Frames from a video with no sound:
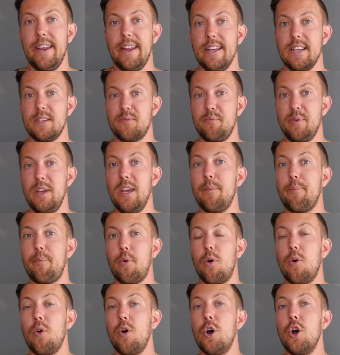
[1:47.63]
is
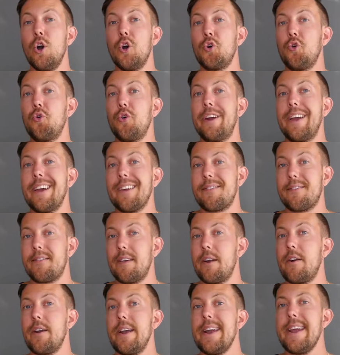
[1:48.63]
people who get
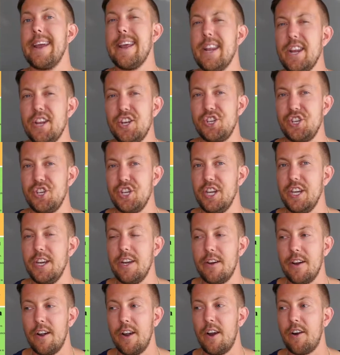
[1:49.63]
their
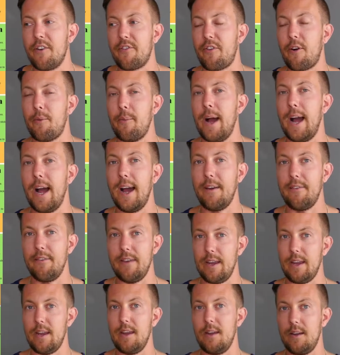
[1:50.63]
energy from
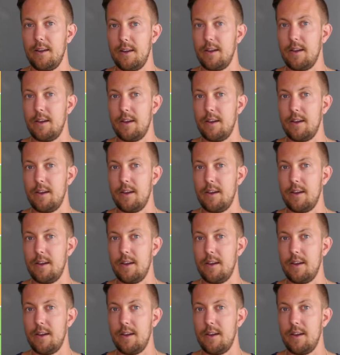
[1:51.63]
having